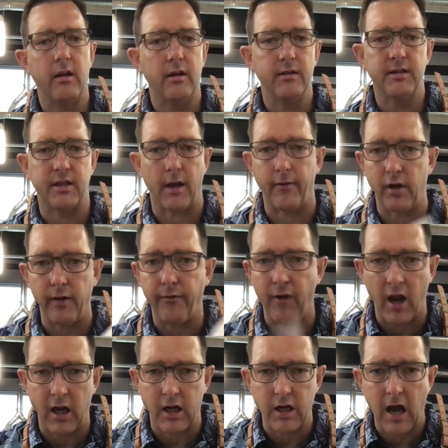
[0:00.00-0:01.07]
$70,
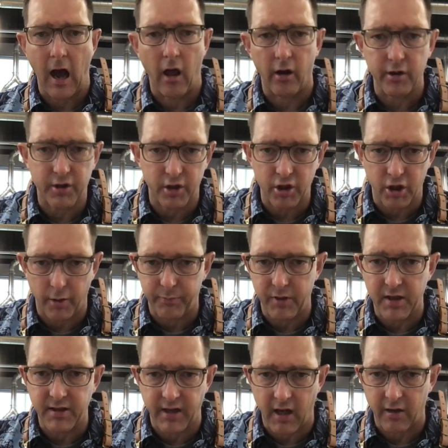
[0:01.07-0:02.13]
$80 to ship
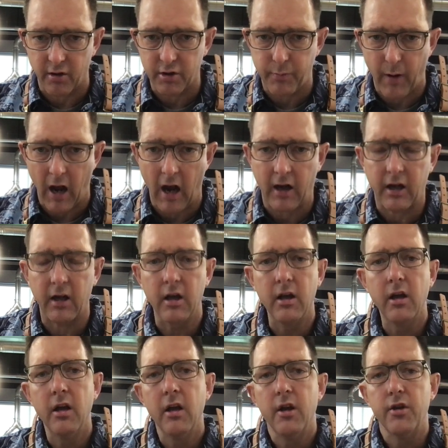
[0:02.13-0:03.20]
these sandals back.
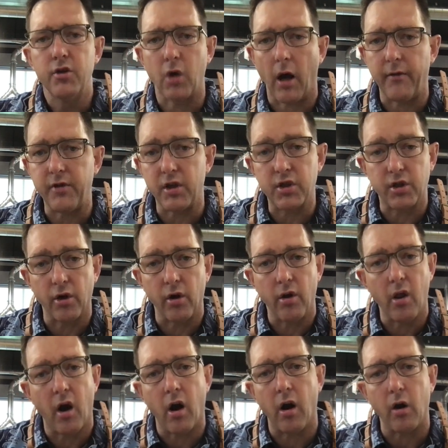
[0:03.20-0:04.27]
So I've just
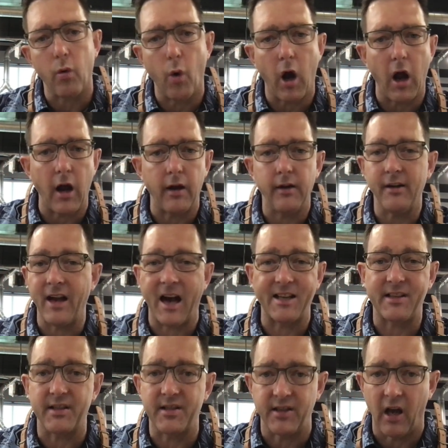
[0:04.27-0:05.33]
learned the hard way
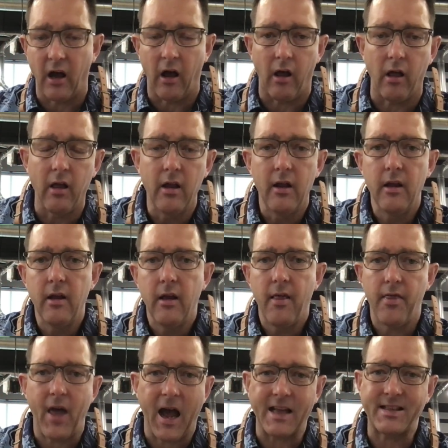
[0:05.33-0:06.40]
not to sell
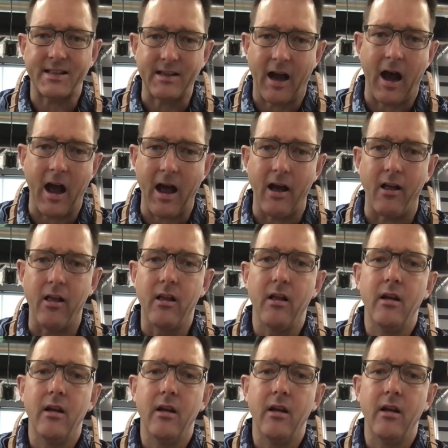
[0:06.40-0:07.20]
that style